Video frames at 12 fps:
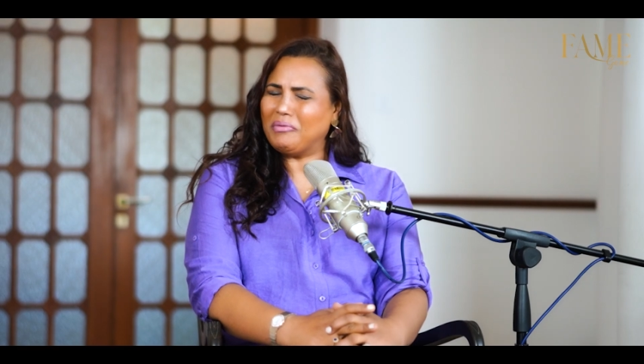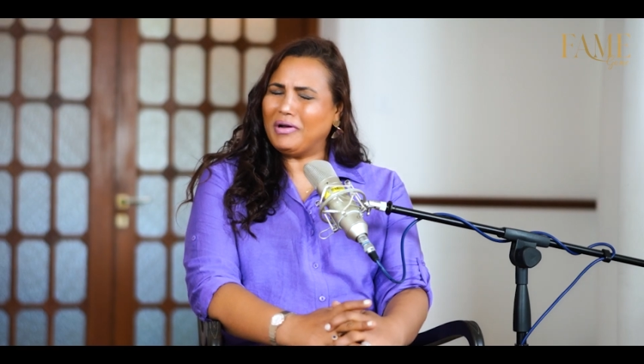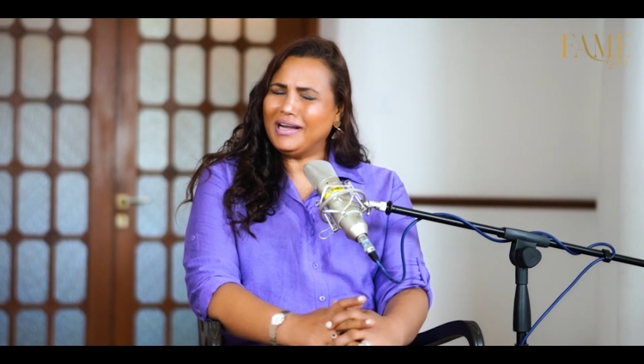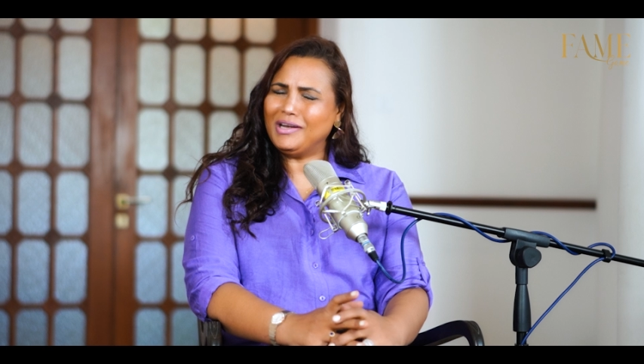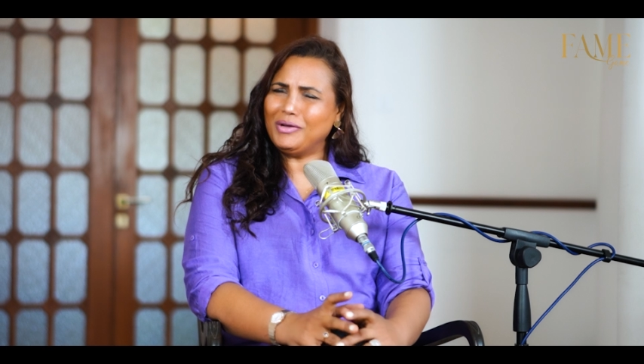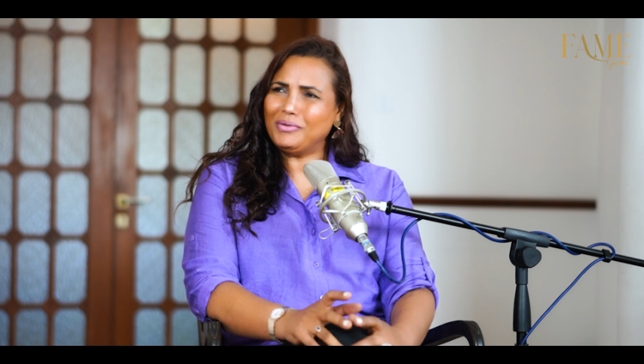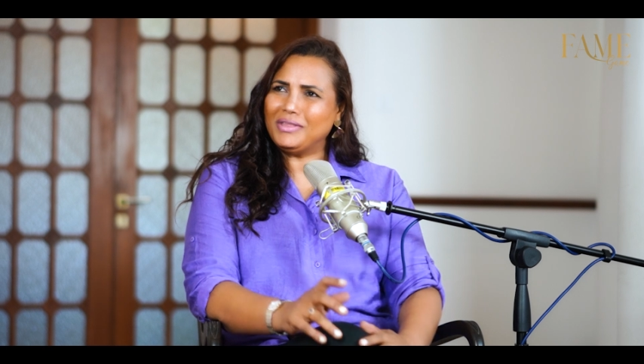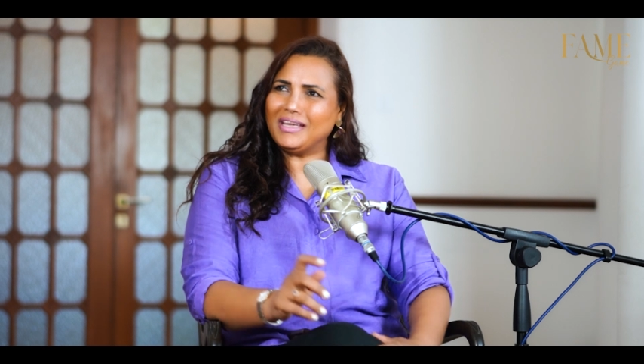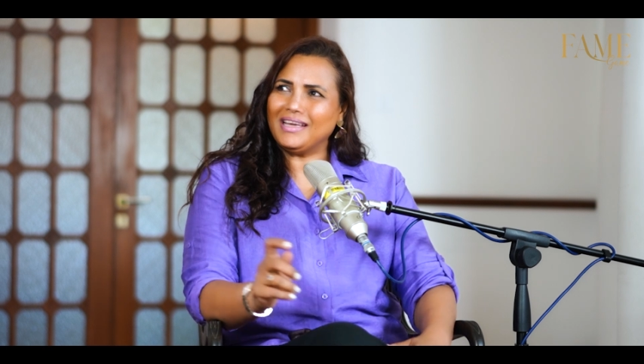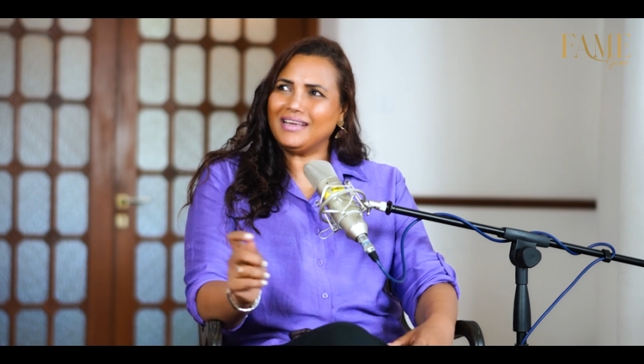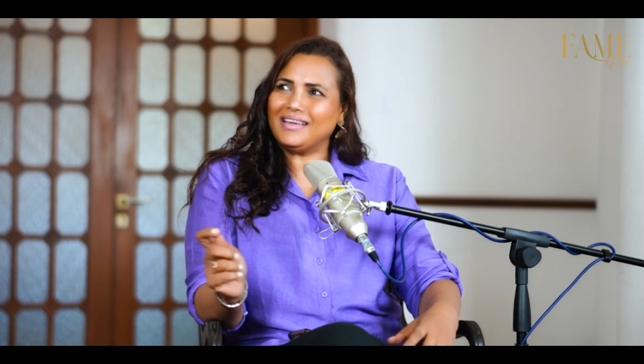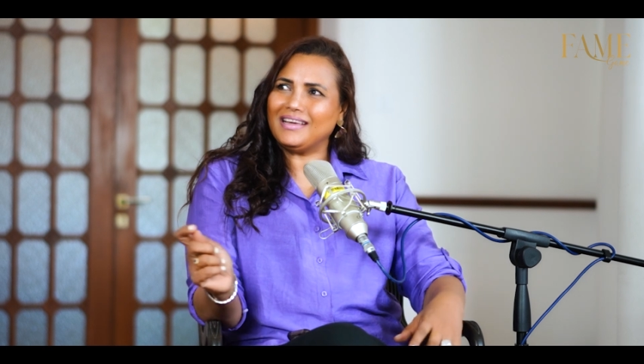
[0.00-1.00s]
What do you
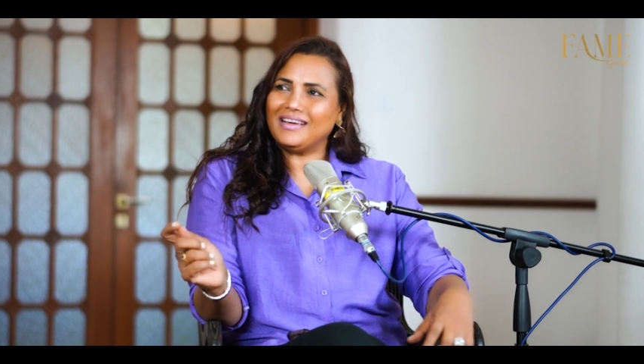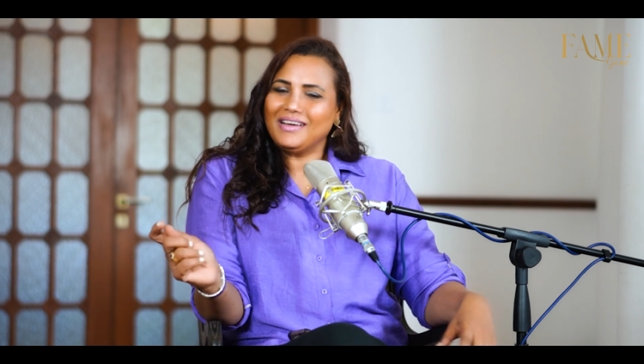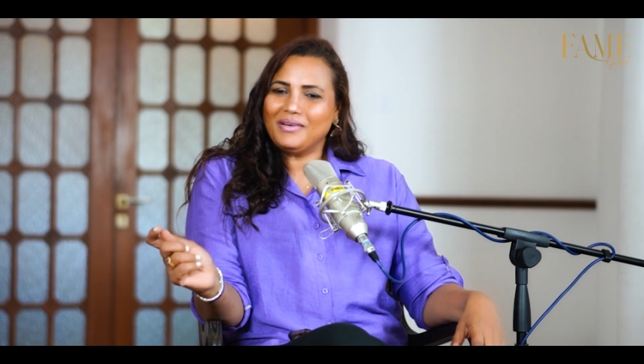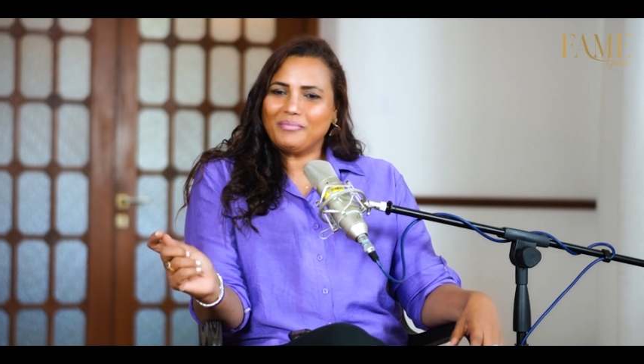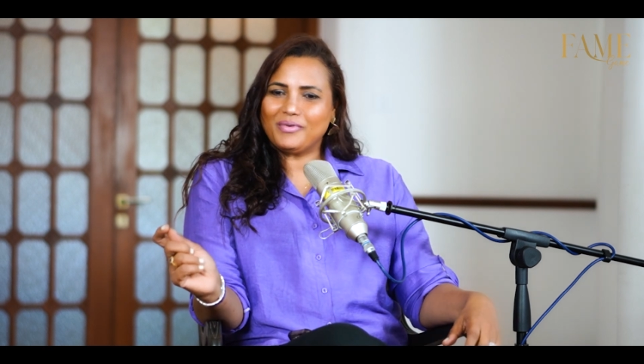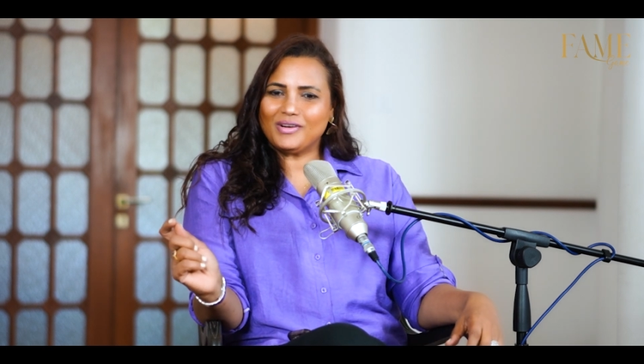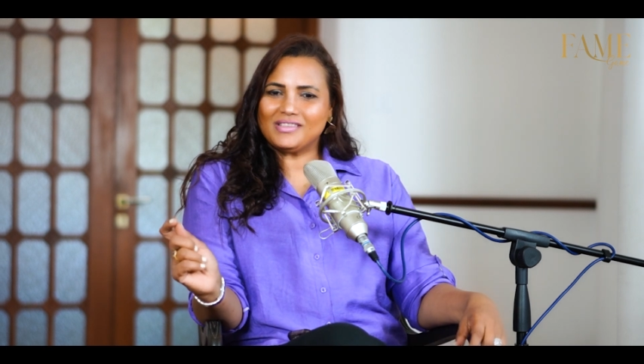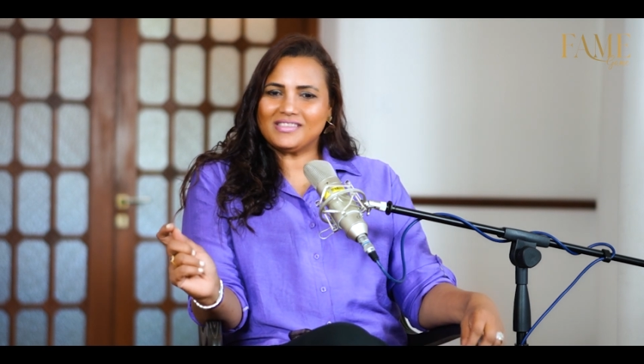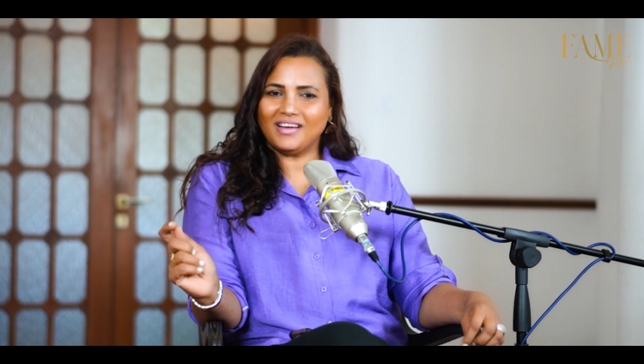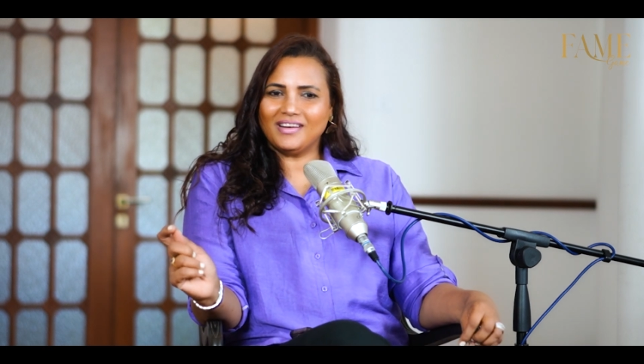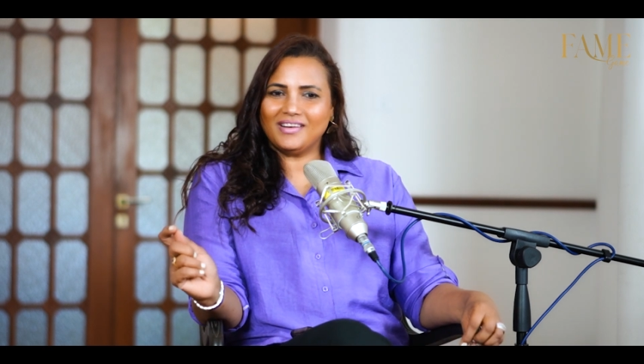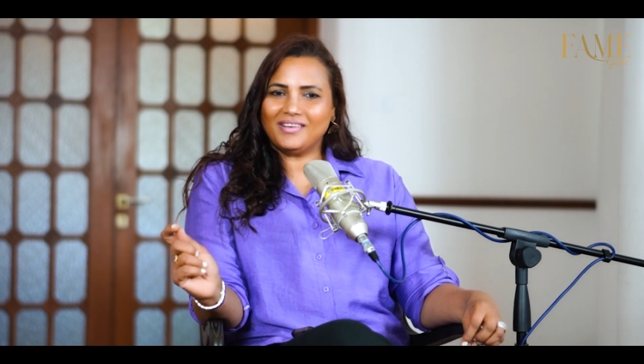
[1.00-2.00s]
think
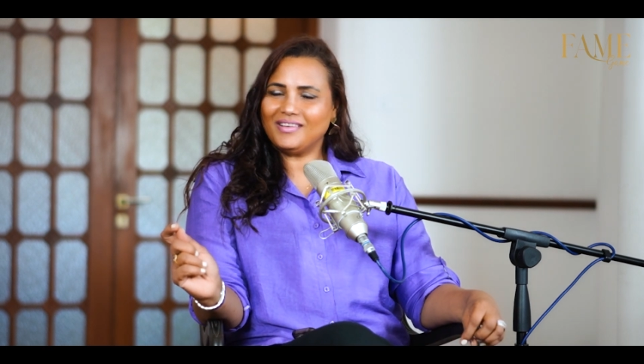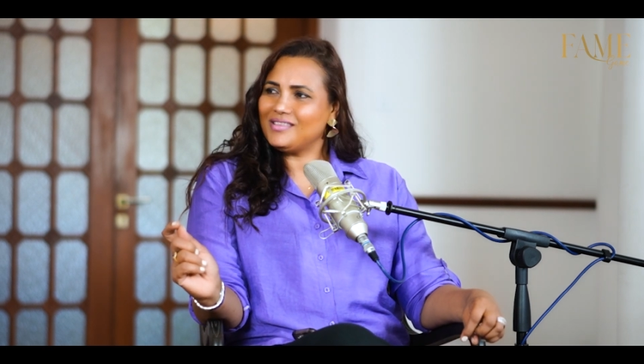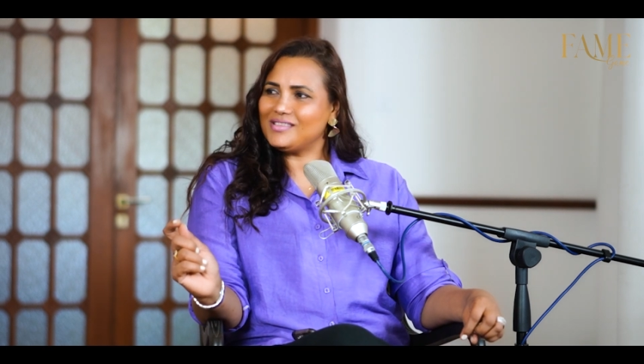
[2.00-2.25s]
Prasanna